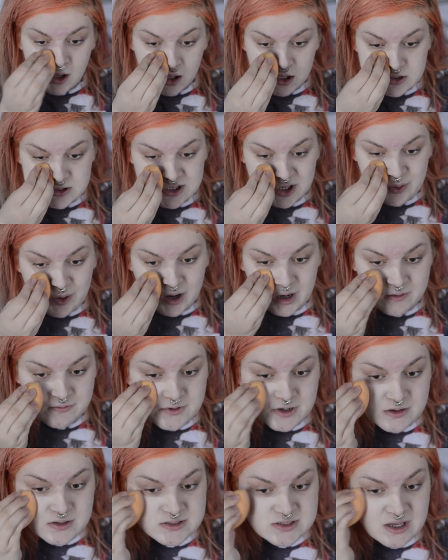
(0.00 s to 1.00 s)
So I have
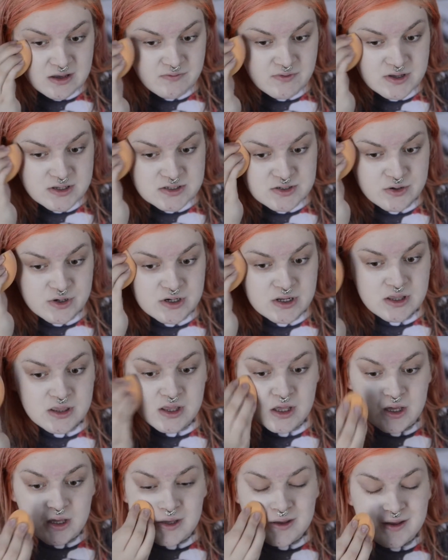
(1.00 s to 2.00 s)
no savings or
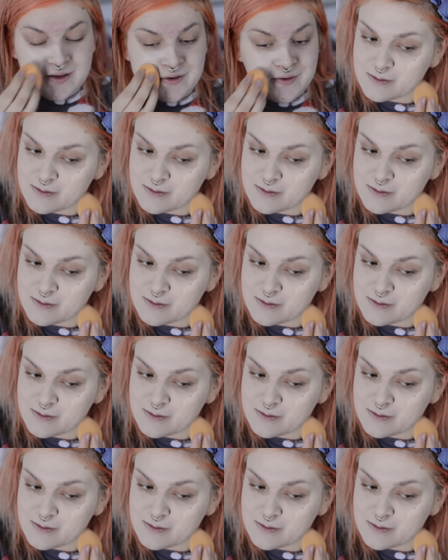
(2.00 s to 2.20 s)
anything.